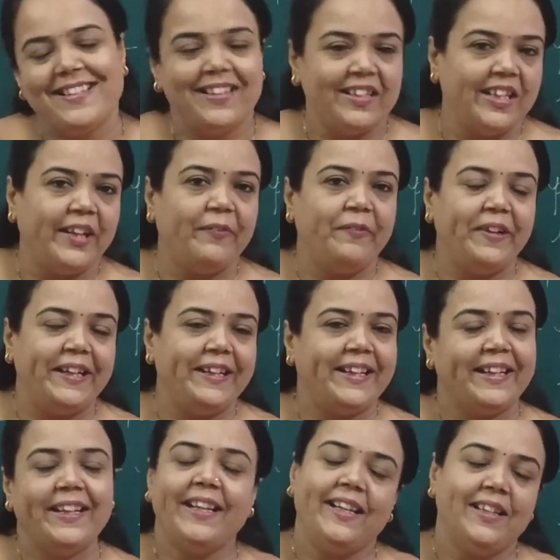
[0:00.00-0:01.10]

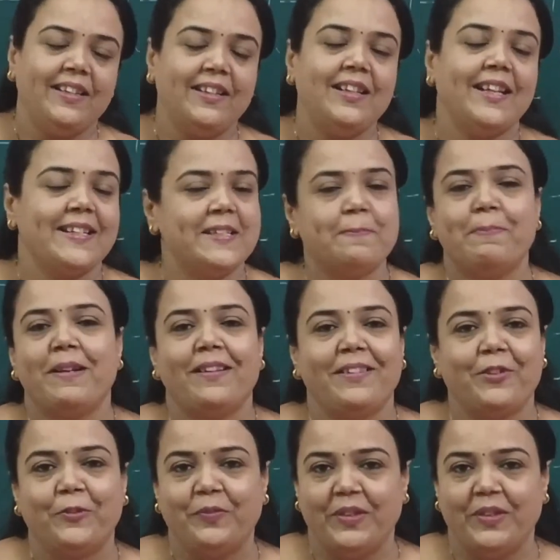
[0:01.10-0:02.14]
defeated in the next part of